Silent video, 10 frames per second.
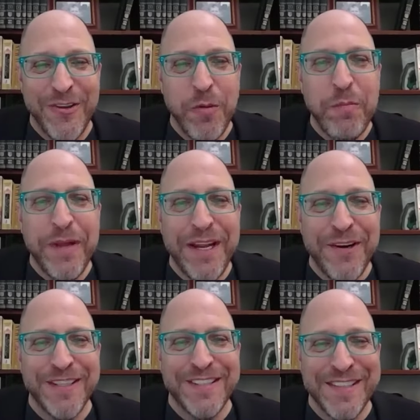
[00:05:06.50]
Your
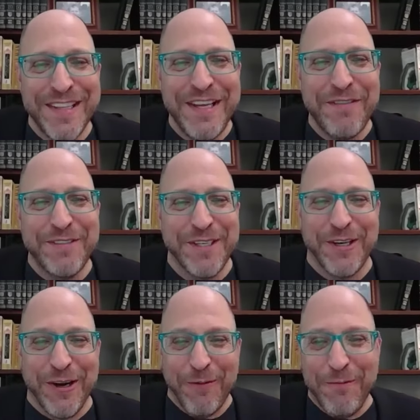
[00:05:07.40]
parents lived to
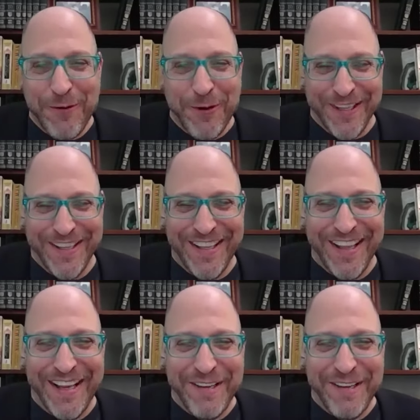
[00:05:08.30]
go for it life.